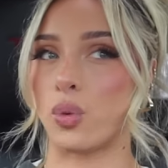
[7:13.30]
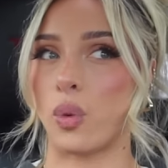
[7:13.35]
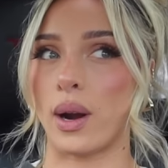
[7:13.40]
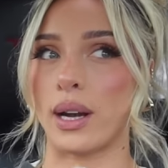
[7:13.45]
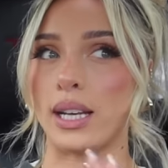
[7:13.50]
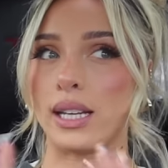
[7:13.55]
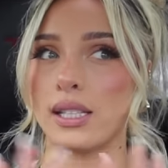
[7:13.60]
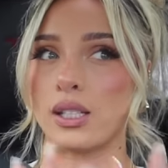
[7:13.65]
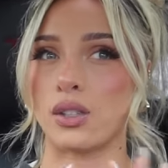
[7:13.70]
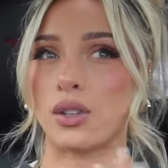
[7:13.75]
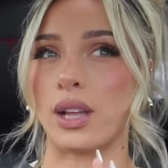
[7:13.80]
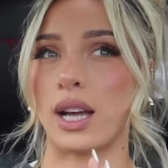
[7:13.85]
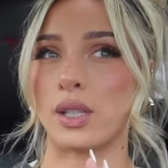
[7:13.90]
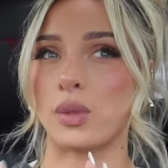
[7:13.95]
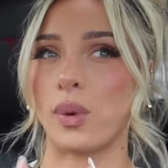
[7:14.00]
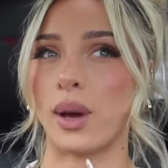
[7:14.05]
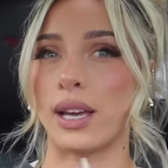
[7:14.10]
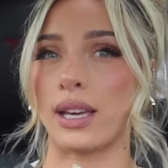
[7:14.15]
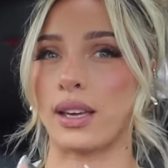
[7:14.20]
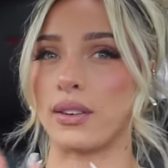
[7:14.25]
twenties, so
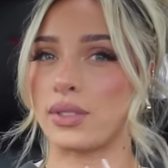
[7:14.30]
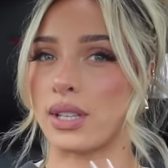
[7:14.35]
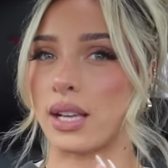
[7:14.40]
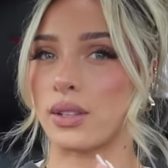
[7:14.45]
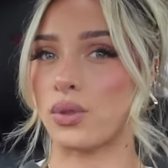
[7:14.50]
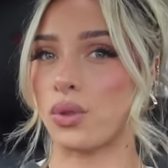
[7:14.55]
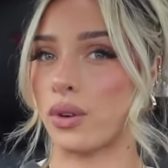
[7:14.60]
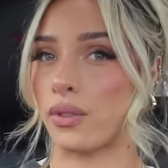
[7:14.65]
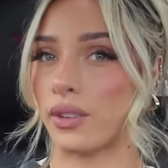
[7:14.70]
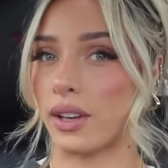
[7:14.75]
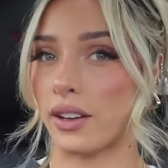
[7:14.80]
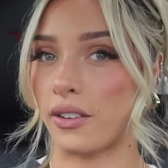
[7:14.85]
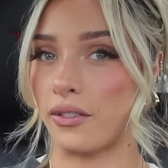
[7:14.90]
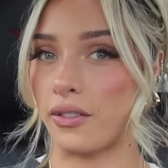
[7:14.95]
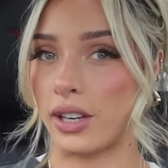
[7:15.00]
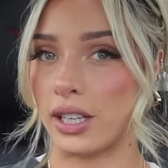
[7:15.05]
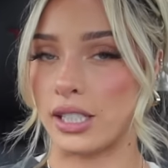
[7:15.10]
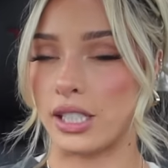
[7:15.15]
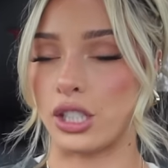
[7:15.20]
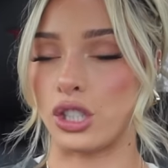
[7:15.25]
that's why it gives that sort of like
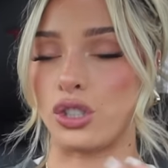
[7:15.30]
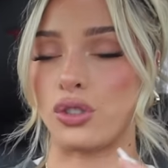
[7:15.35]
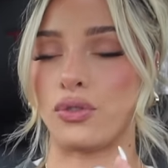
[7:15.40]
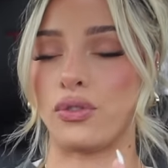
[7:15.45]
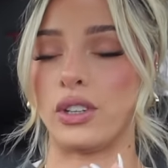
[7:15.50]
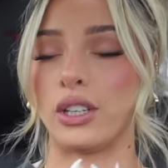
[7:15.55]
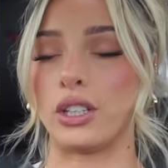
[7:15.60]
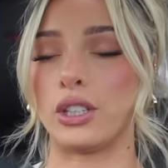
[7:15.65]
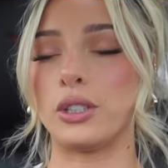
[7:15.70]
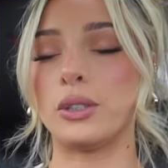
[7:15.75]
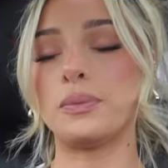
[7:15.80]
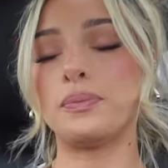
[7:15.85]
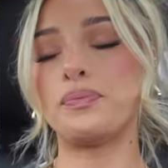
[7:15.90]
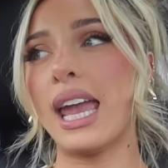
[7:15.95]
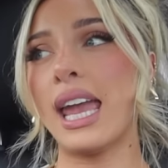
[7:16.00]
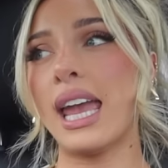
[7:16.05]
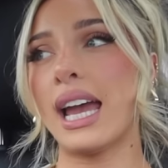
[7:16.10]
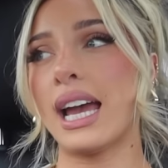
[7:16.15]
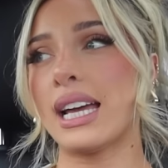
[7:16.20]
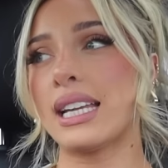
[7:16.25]
vintage feel.
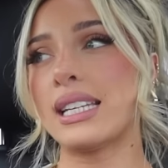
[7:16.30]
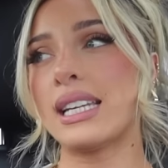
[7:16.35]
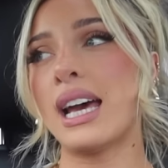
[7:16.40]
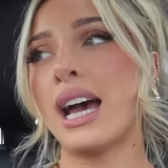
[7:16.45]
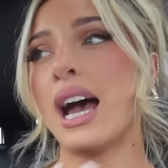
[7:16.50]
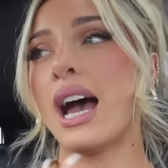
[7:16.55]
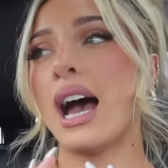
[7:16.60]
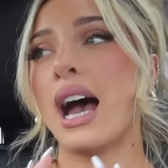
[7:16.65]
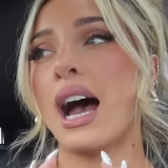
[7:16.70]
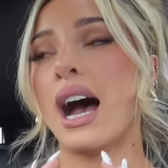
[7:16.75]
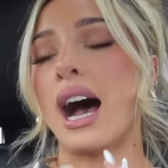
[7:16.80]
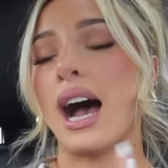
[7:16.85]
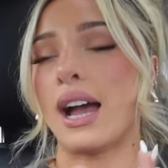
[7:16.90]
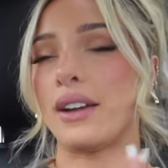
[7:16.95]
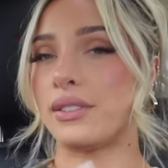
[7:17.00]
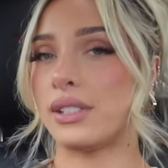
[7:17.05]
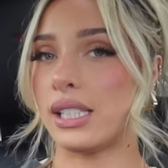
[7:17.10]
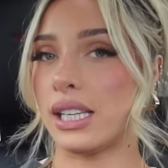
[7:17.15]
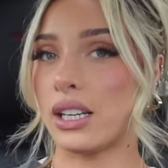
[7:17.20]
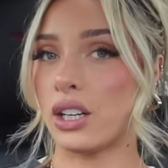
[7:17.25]
And
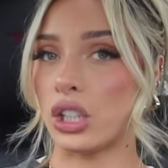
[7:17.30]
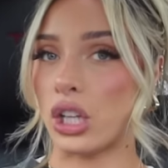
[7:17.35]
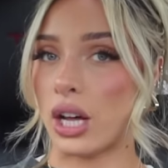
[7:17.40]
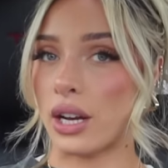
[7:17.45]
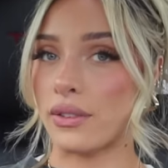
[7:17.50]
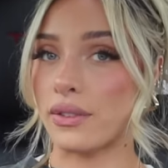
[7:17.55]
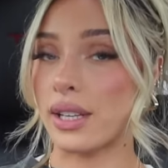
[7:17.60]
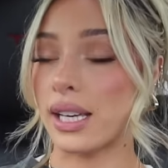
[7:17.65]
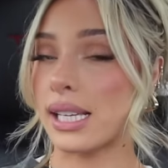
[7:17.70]
I've seen a lot of